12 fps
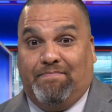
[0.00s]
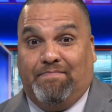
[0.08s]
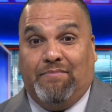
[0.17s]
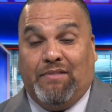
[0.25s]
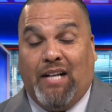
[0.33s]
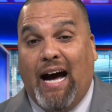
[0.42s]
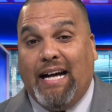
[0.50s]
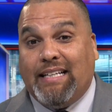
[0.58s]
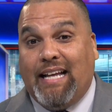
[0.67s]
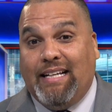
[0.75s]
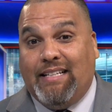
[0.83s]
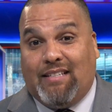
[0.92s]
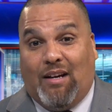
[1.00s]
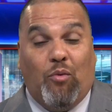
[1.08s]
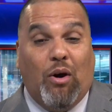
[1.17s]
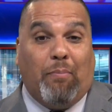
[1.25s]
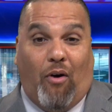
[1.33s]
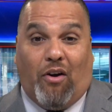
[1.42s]
not a
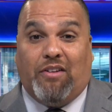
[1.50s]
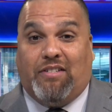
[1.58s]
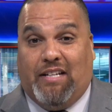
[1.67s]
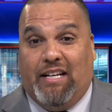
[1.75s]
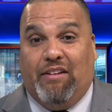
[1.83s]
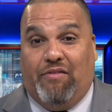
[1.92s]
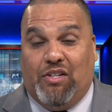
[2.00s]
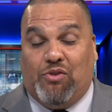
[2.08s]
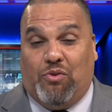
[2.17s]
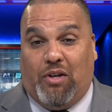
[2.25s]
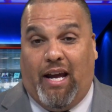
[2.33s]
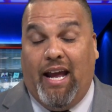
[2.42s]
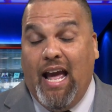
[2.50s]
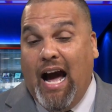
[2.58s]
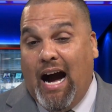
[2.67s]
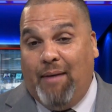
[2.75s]
somewhat partisan individual, okay?